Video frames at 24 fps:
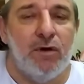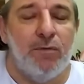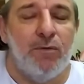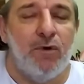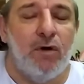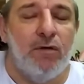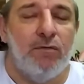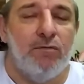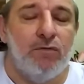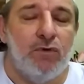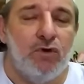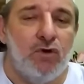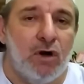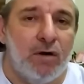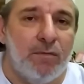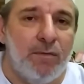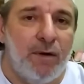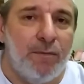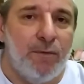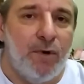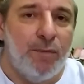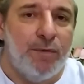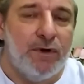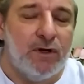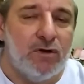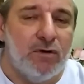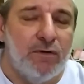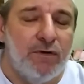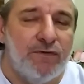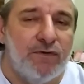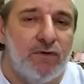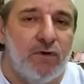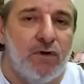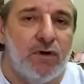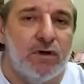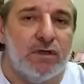Normal momentum,
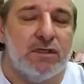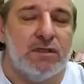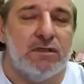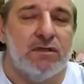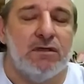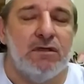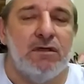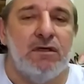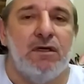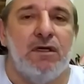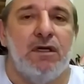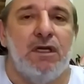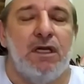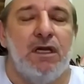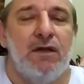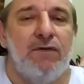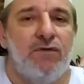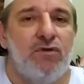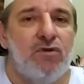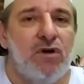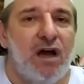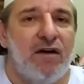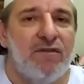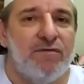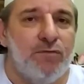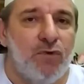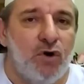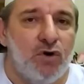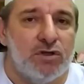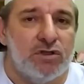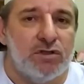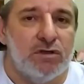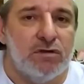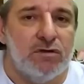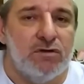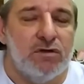of course, if you have
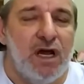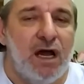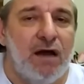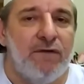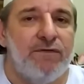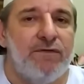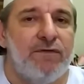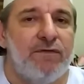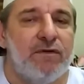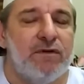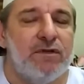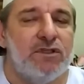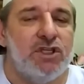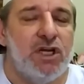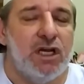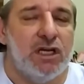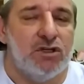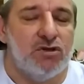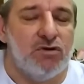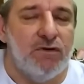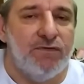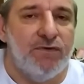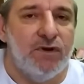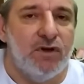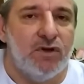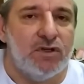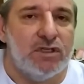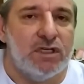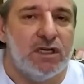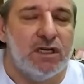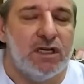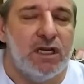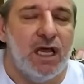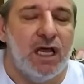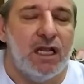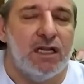motion, you have change of
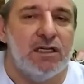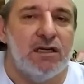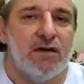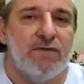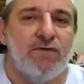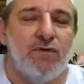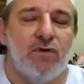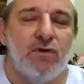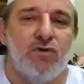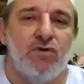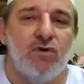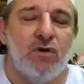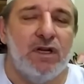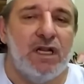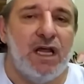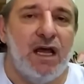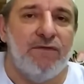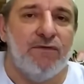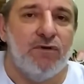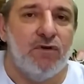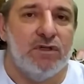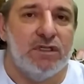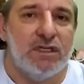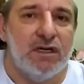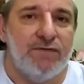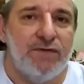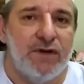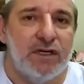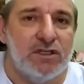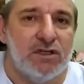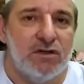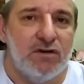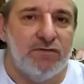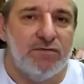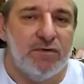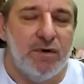velocity, and therefore you don't have
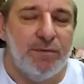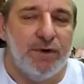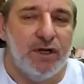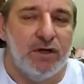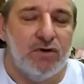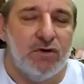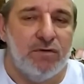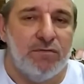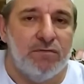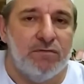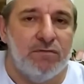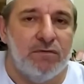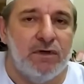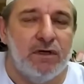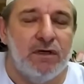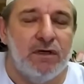conservation of momentum.